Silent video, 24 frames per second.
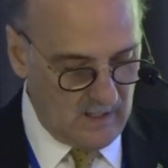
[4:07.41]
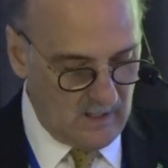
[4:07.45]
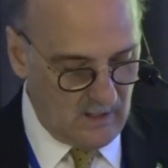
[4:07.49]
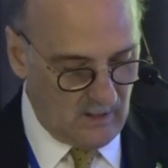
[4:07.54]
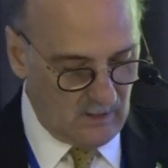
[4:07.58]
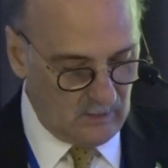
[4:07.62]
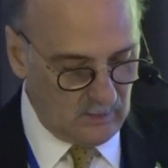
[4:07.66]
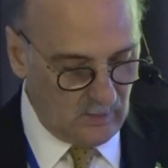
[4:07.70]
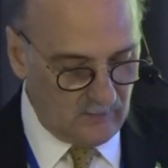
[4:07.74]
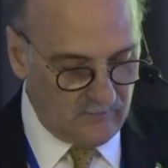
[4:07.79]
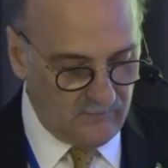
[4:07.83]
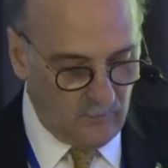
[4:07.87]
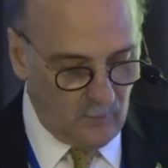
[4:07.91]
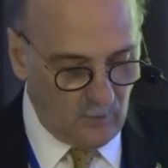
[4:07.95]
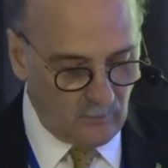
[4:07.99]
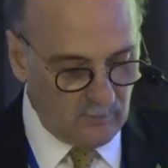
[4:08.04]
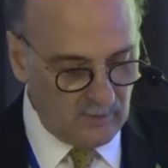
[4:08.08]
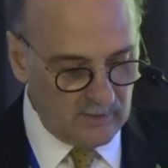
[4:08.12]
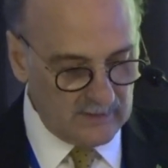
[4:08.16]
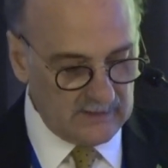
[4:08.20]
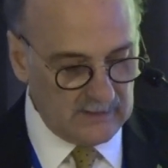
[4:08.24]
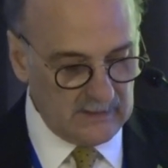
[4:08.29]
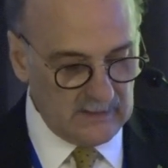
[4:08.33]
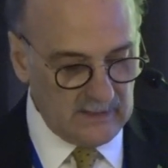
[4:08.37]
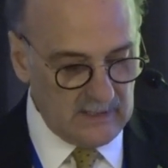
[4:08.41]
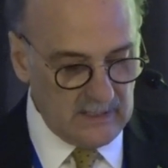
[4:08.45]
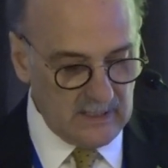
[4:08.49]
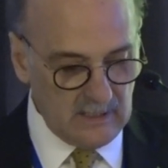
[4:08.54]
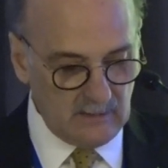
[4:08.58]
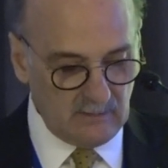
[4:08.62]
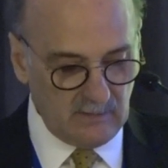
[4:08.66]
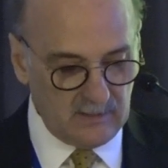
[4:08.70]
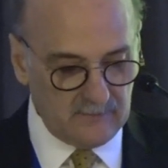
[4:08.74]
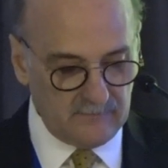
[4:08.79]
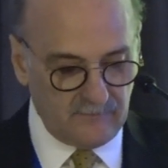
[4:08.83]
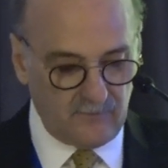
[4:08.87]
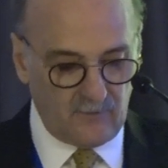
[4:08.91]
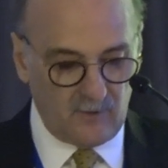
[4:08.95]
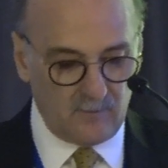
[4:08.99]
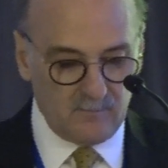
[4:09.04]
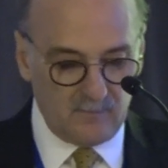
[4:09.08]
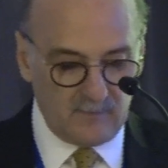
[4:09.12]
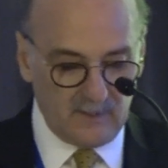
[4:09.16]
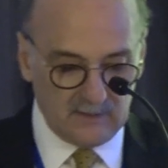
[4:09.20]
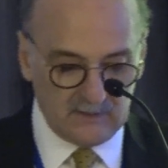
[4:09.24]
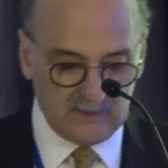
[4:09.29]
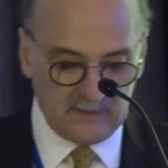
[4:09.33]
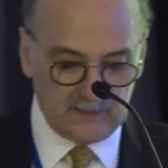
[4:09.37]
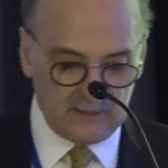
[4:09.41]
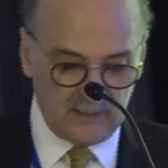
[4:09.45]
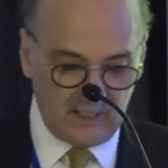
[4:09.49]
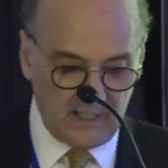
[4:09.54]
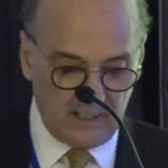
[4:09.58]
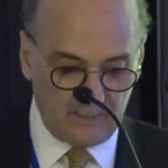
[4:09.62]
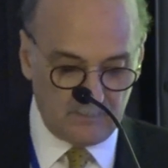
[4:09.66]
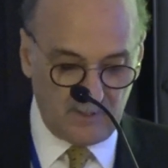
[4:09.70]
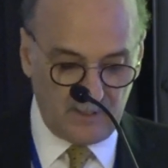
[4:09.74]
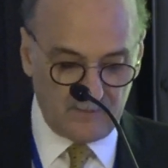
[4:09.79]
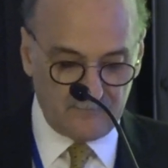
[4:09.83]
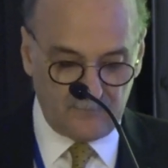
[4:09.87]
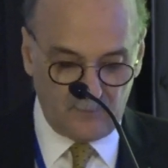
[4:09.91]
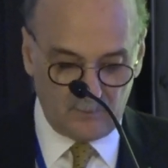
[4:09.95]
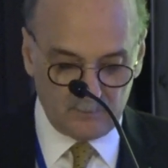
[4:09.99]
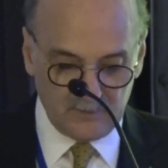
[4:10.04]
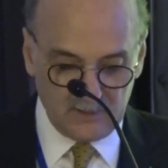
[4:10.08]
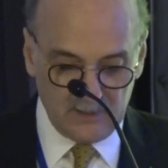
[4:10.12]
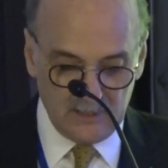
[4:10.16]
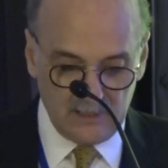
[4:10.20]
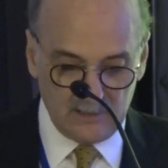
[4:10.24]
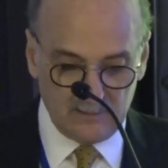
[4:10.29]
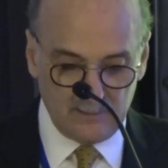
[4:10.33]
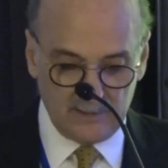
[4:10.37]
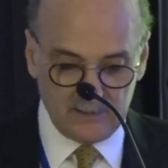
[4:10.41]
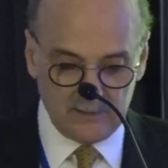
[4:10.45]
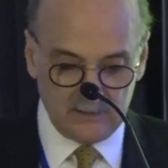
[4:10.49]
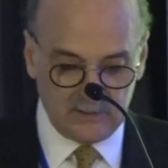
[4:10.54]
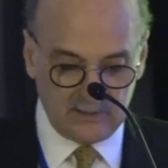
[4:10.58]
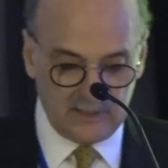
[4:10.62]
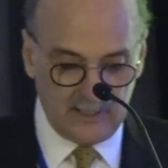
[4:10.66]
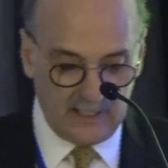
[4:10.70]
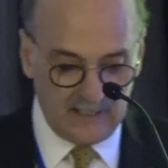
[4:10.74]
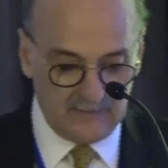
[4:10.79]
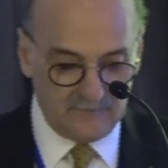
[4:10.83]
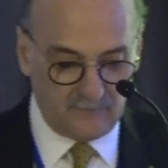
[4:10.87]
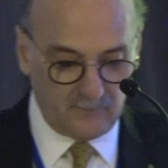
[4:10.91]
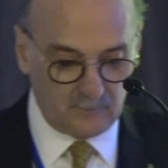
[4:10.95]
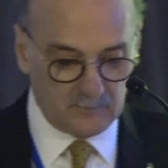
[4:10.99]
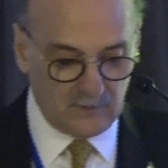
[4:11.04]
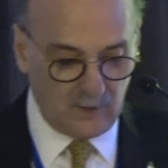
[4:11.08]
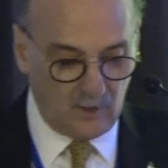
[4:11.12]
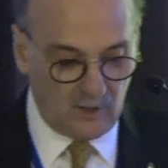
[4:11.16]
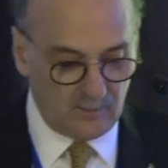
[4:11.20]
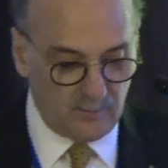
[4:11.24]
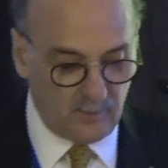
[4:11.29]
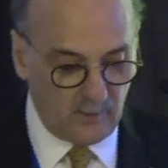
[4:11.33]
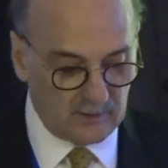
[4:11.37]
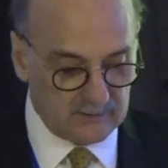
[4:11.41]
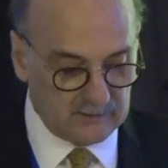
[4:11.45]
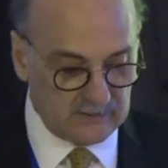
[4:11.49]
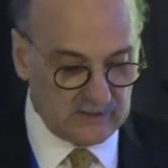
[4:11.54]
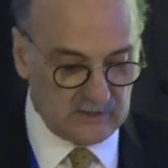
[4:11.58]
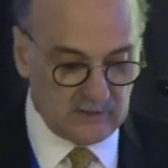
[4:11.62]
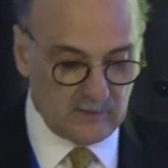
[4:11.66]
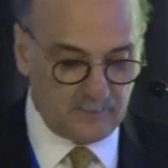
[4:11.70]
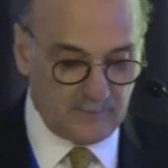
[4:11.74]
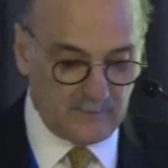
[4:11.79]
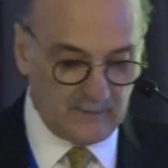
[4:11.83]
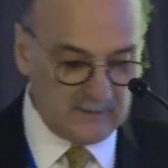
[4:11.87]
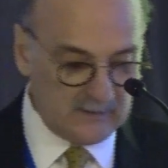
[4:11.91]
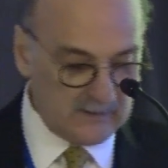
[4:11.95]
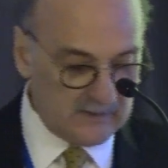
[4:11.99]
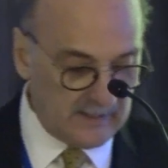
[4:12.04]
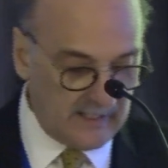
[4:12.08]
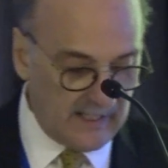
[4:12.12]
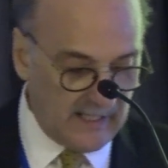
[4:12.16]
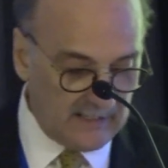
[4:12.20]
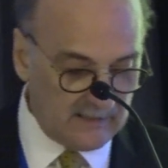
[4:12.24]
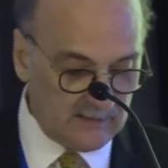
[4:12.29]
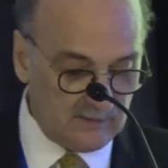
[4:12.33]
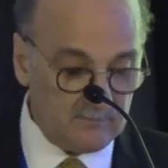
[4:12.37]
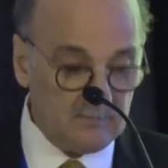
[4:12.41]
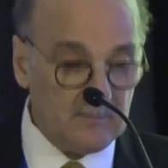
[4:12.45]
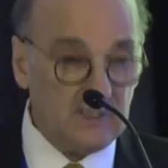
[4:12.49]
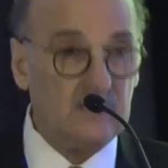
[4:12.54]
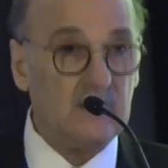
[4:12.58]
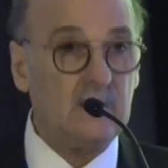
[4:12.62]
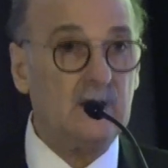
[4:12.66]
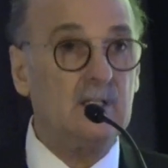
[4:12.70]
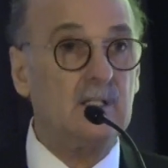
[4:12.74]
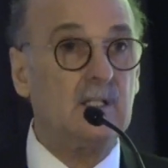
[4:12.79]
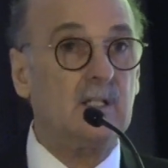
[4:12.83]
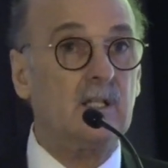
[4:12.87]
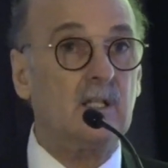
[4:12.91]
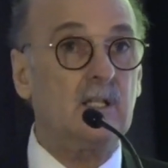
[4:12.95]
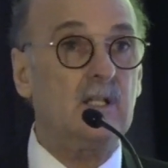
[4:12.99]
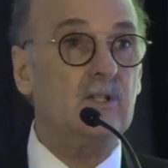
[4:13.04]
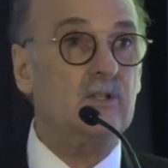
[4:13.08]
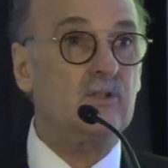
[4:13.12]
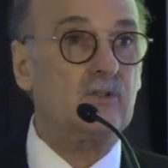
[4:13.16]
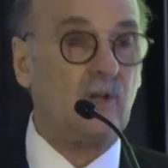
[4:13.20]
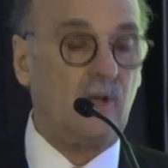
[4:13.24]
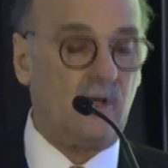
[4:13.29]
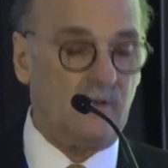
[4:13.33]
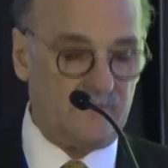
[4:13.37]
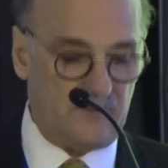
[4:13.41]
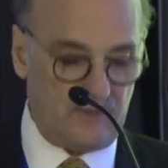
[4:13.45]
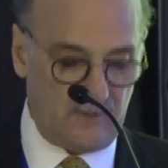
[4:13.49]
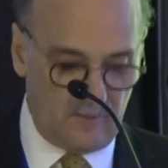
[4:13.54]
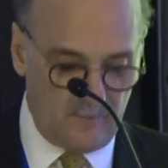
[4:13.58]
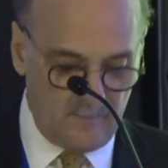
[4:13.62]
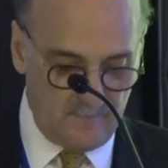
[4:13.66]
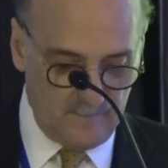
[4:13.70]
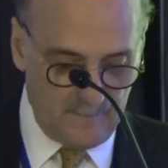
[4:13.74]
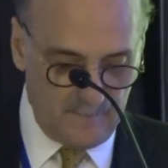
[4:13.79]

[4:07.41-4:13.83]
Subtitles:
I look forward in hearing today from our participants and meeting each of you.